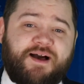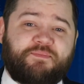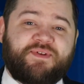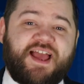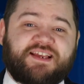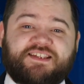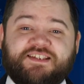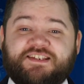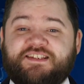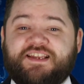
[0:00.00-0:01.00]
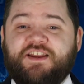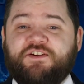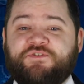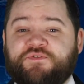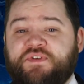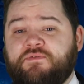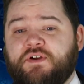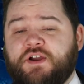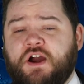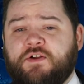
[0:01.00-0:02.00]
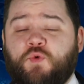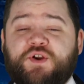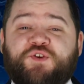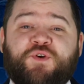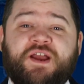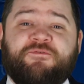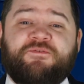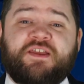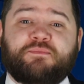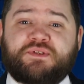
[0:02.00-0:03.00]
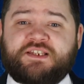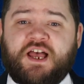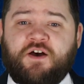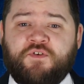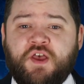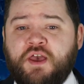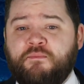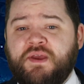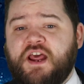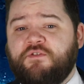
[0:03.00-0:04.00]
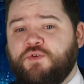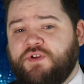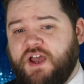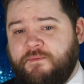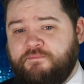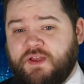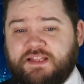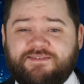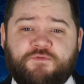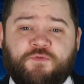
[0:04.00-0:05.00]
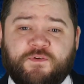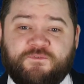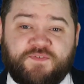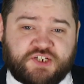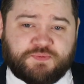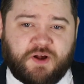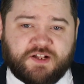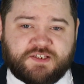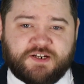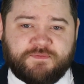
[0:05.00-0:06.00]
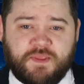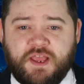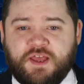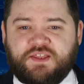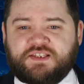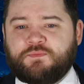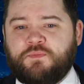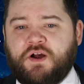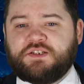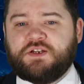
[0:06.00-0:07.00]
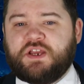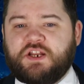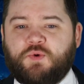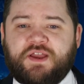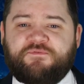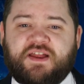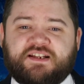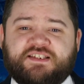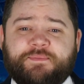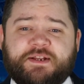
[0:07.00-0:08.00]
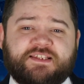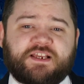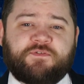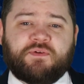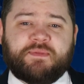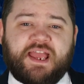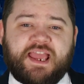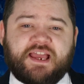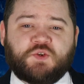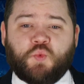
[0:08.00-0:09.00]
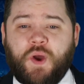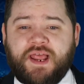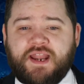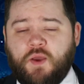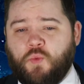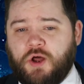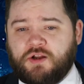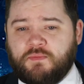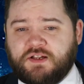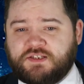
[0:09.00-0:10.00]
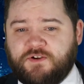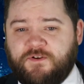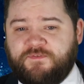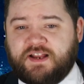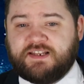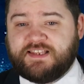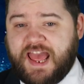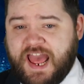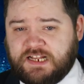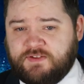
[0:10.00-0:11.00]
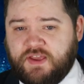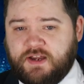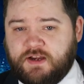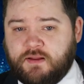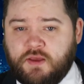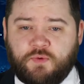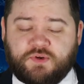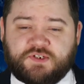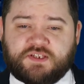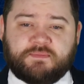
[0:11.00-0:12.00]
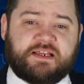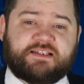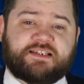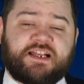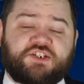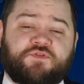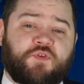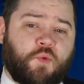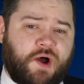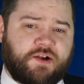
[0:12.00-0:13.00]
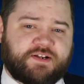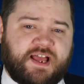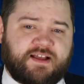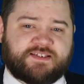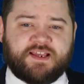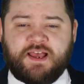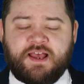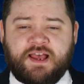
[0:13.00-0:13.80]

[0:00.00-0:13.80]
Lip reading: Up next is contender for favorite card of one Craig Fee himself, Minairuka, a level 4 fish monster. This monster can quick effect summon itself from the hand when a water monster effect is activated, which is some nice extension for water decks.